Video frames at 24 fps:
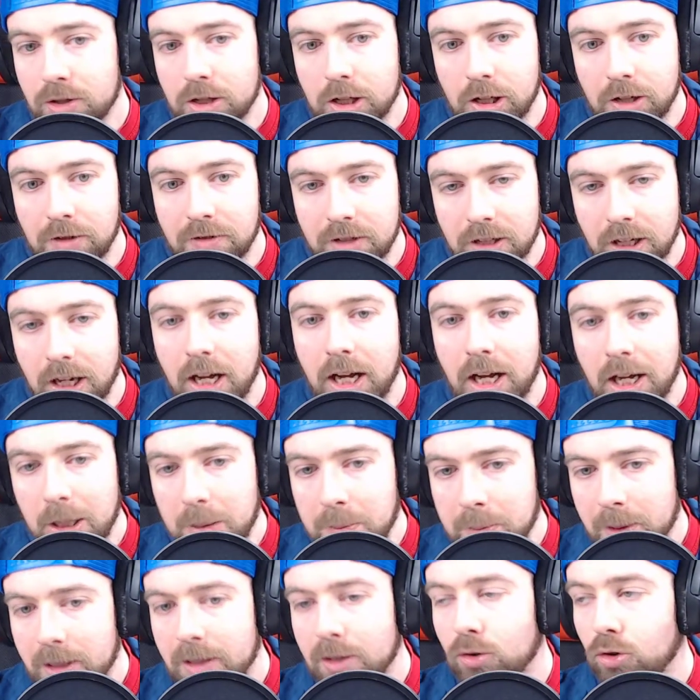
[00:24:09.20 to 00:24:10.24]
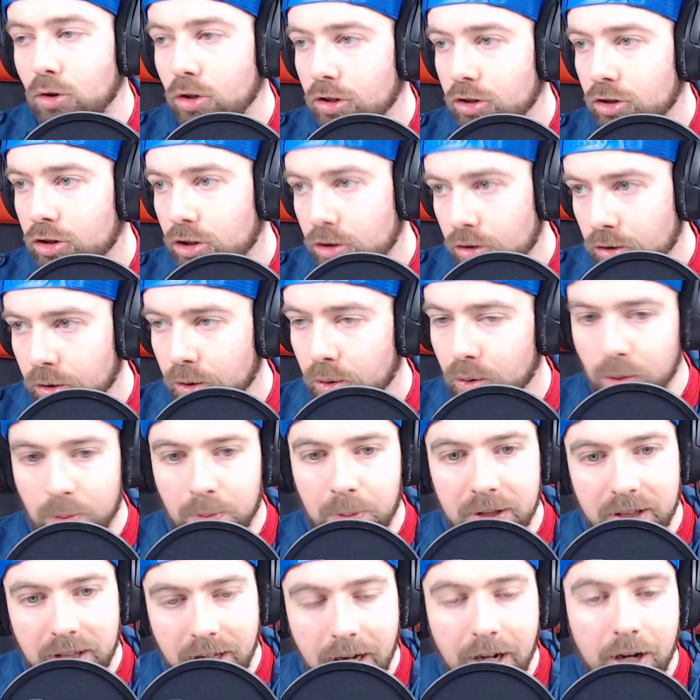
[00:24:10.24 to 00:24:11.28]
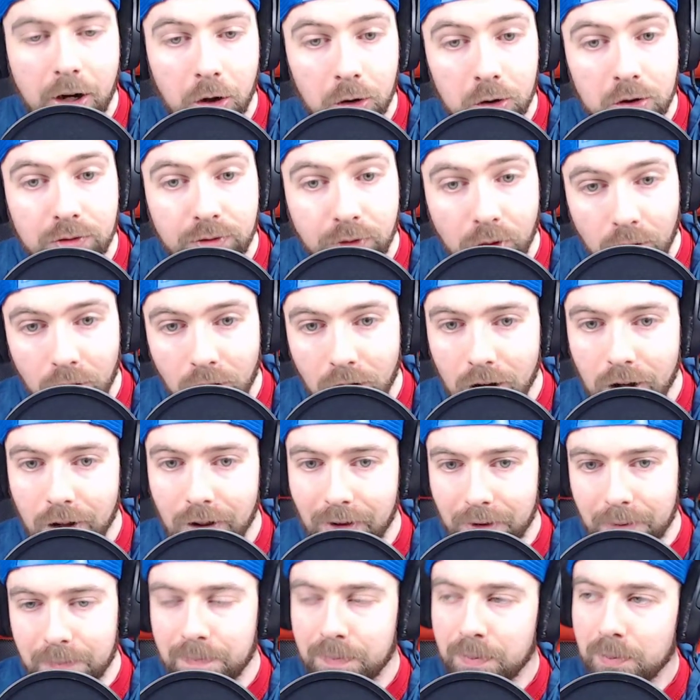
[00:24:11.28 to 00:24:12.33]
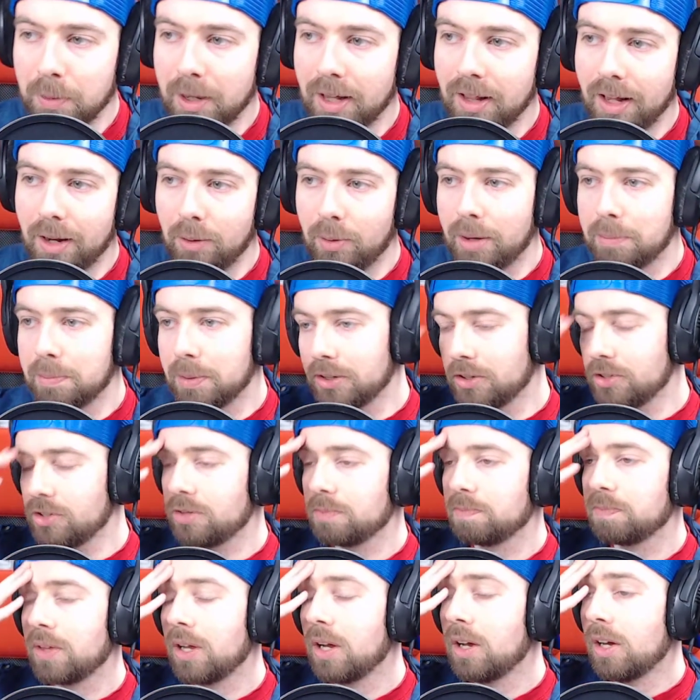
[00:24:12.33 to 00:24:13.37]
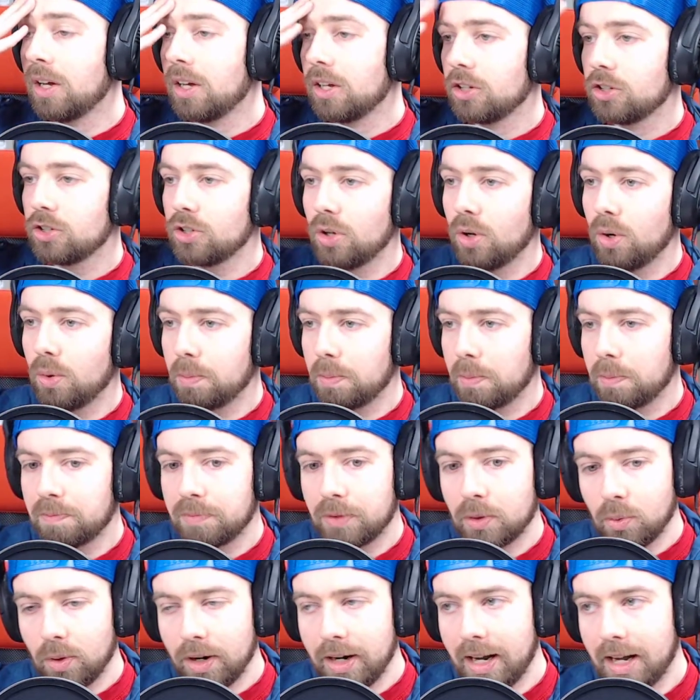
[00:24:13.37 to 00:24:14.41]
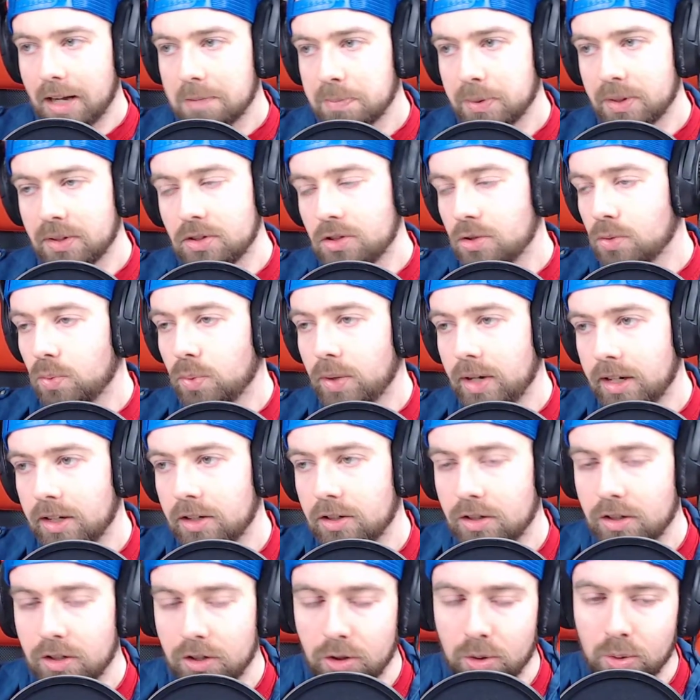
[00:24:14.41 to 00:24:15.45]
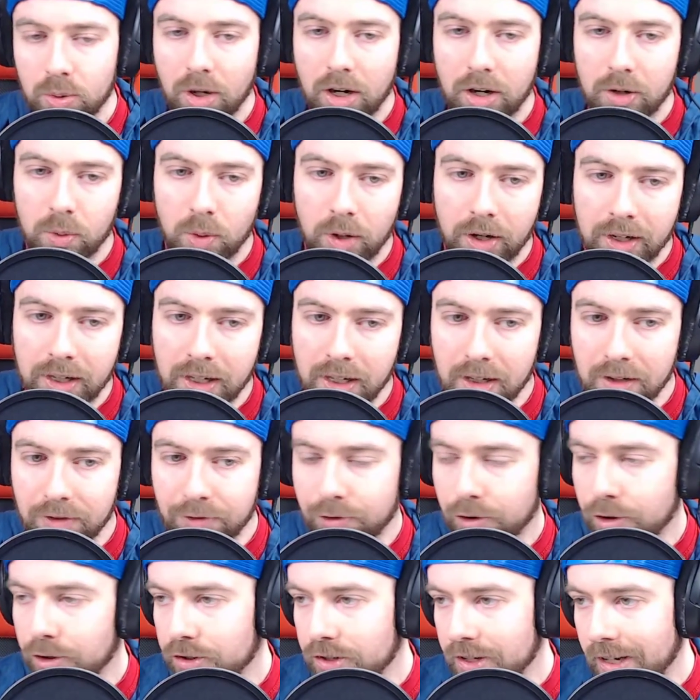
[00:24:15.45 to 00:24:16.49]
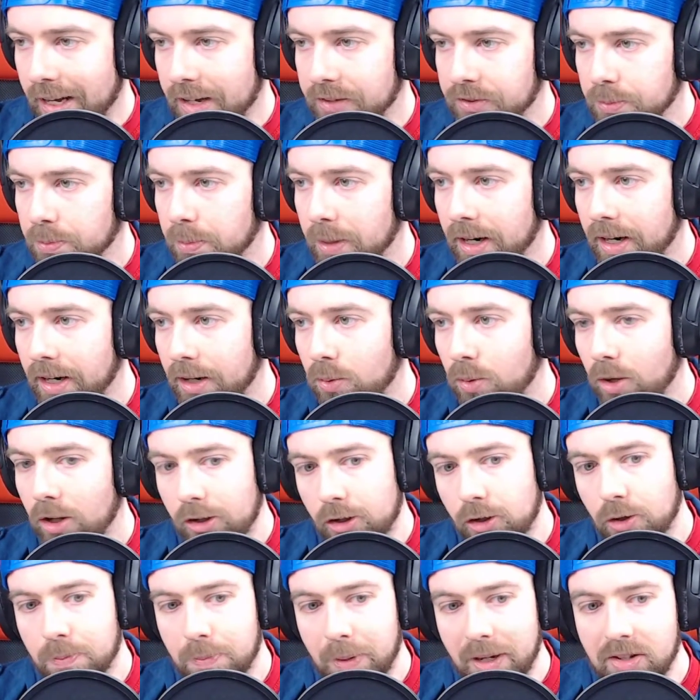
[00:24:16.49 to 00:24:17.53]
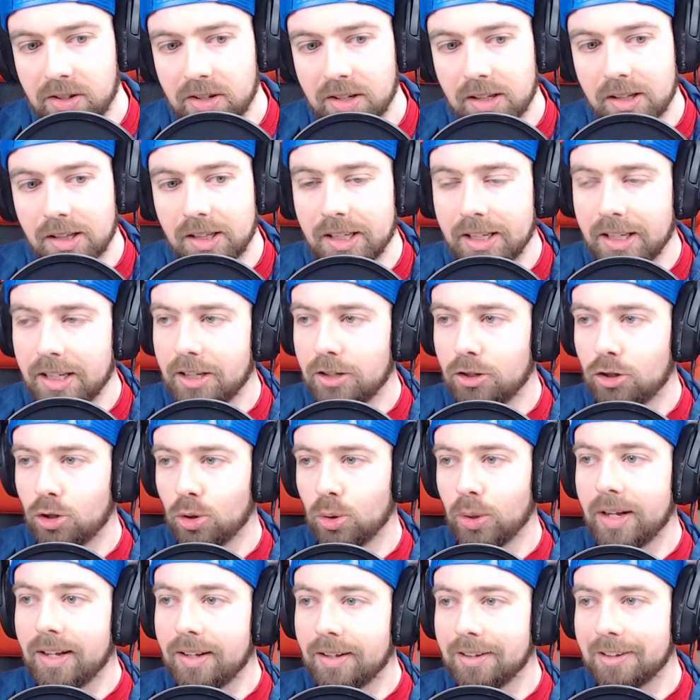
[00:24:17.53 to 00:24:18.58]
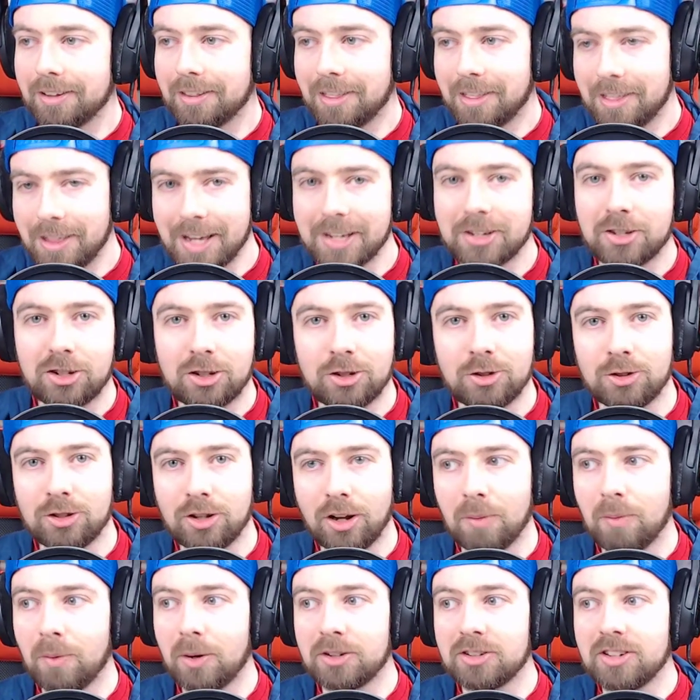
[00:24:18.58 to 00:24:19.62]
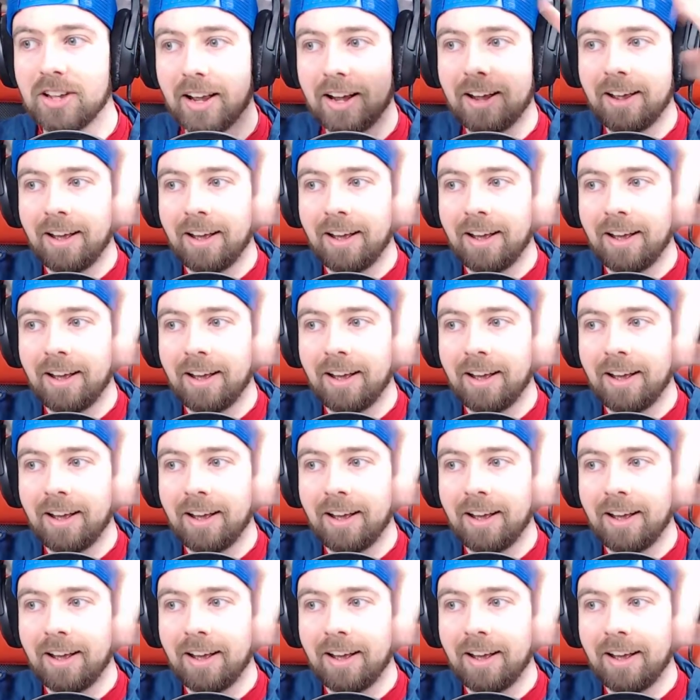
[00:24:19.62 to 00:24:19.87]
of the time? True, but that goes for all melee weapons. So what happens when you are running in first as a medic? Well, you're basically doing this to someone. It's like,